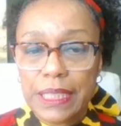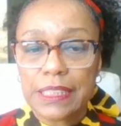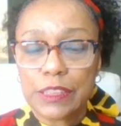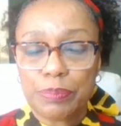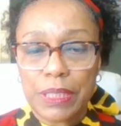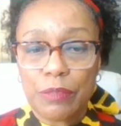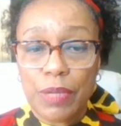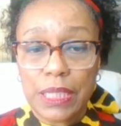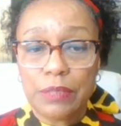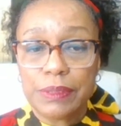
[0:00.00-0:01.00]
he explained
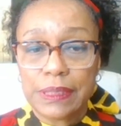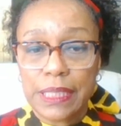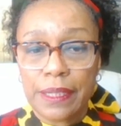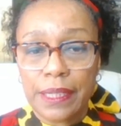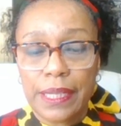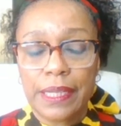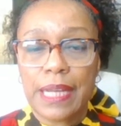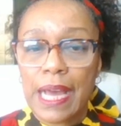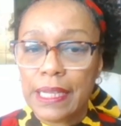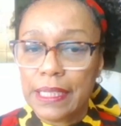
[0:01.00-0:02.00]
why he was there,
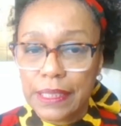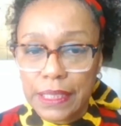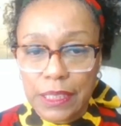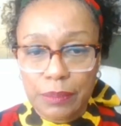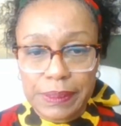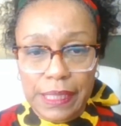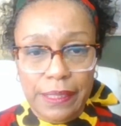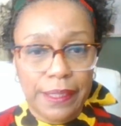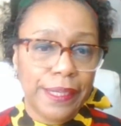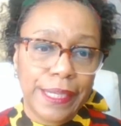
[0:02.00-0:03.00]
and I didn't get
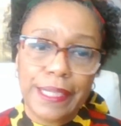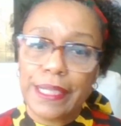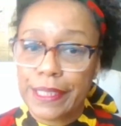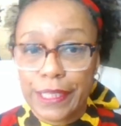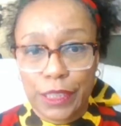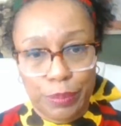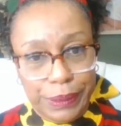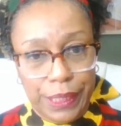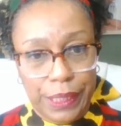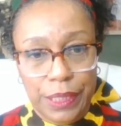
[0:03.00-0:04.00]
upset, and he didn't get
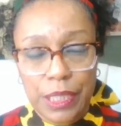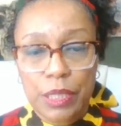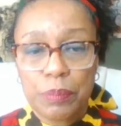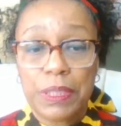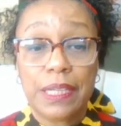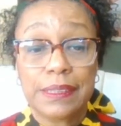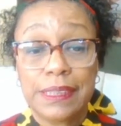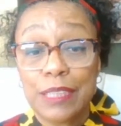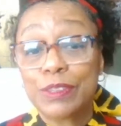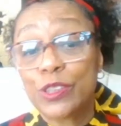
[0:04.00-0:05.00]
upset, because
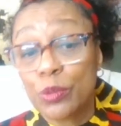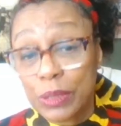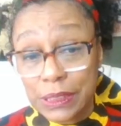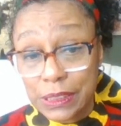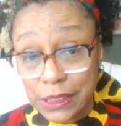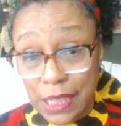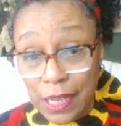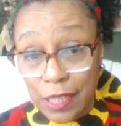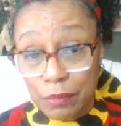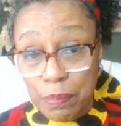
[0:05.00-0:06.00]
he was doing his
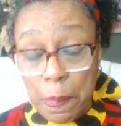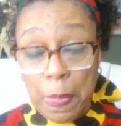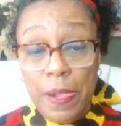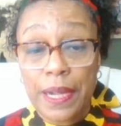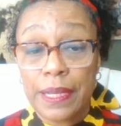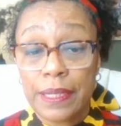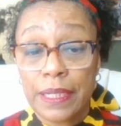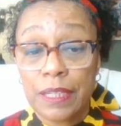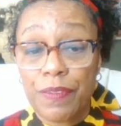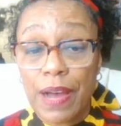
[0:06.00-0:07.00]
job. And
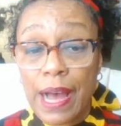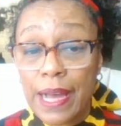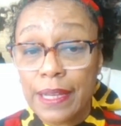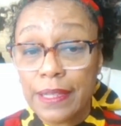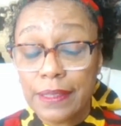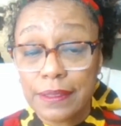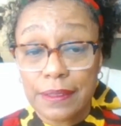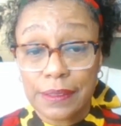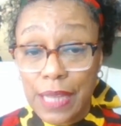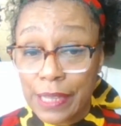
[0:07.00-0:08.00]
if I
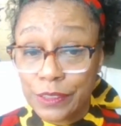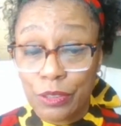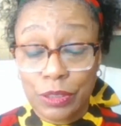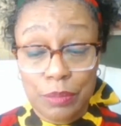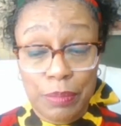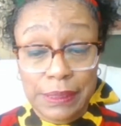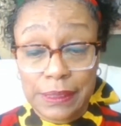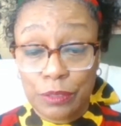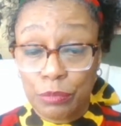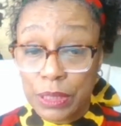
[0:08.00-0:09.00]
told him, I
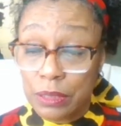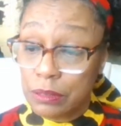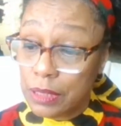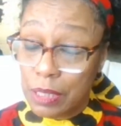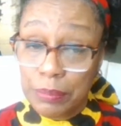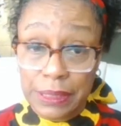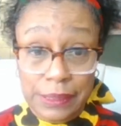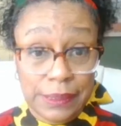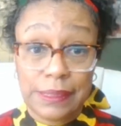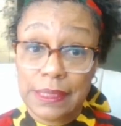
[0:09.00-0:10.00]
said, well, I mean,
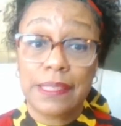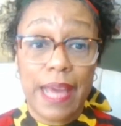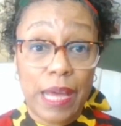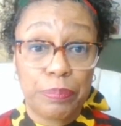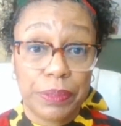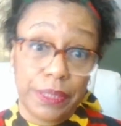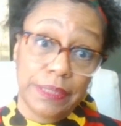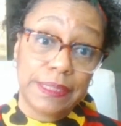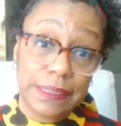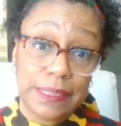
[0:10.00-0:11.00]
this did happen,
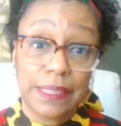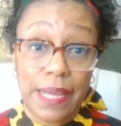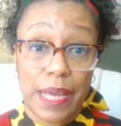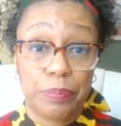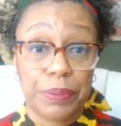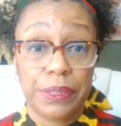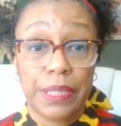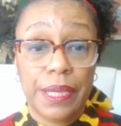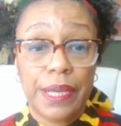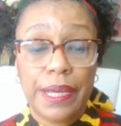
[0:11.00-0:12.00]
because it did happen.
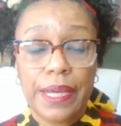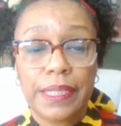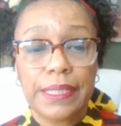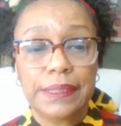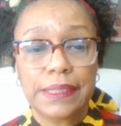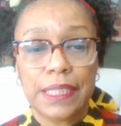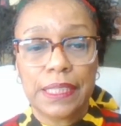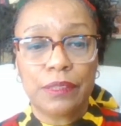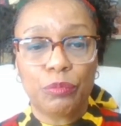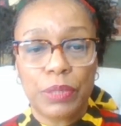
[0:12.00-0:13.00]
And he
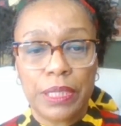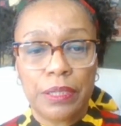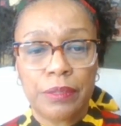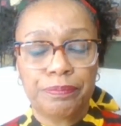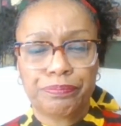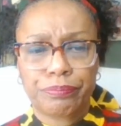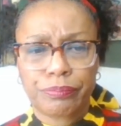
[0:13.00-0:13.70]
said, well,